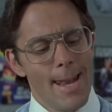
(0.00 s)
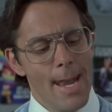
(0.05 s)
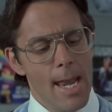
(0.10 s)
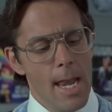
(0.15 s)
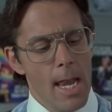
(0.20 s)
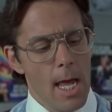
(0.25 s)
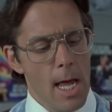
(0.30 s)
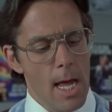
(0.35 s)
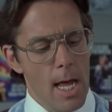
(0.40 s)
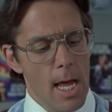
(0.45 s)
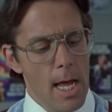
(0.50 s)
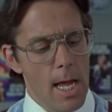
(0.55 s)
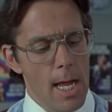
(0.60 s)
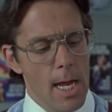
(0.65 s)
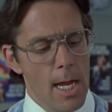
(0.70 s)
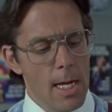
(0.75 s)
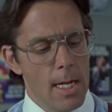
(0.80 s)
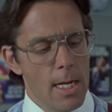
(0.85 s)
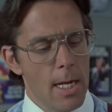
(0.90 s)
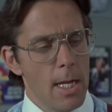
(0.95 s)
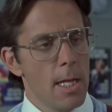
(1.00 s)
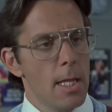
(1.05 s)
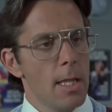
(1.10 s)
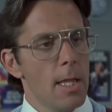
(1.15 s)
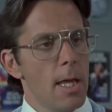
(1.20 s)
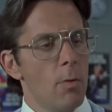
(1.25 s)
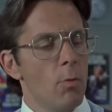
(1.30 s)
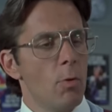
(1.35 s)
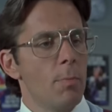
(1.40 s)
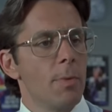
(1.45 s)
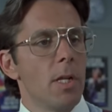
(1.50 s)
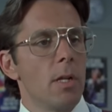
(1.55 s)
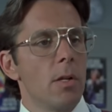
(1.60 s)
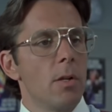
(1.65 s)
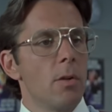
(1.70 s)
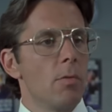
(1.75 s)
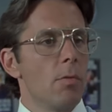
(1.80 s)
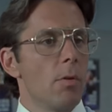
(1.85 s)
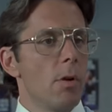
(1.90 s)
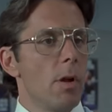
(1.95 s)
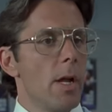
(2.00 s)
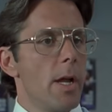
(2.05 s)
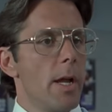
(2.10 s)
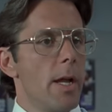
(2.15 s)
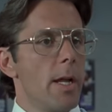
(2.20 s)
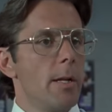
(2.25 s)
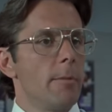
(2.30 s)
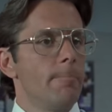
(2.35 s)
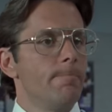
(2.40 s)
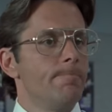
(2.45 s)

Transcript: nine, that would be great.